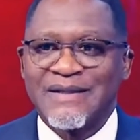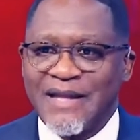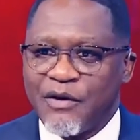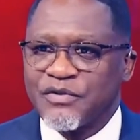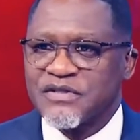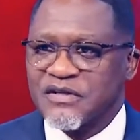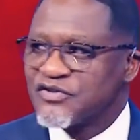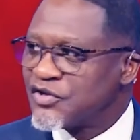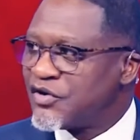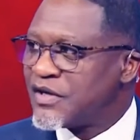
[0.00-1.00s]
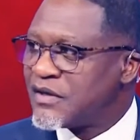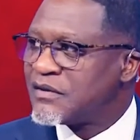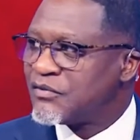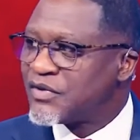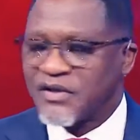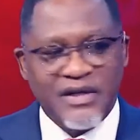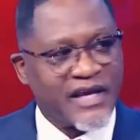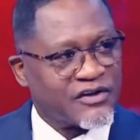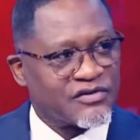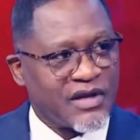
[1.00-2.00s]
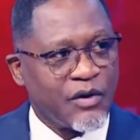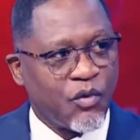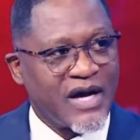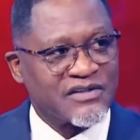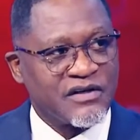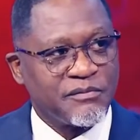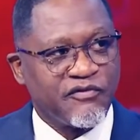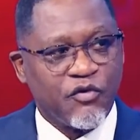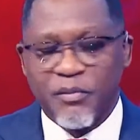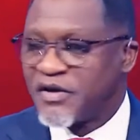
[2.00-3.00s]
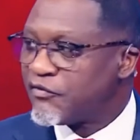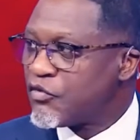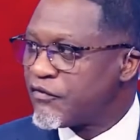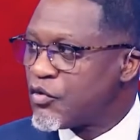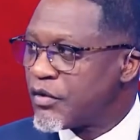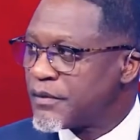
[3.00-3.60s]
that was concerning with the Lakers tonight, watching them perform in the fourth quarter.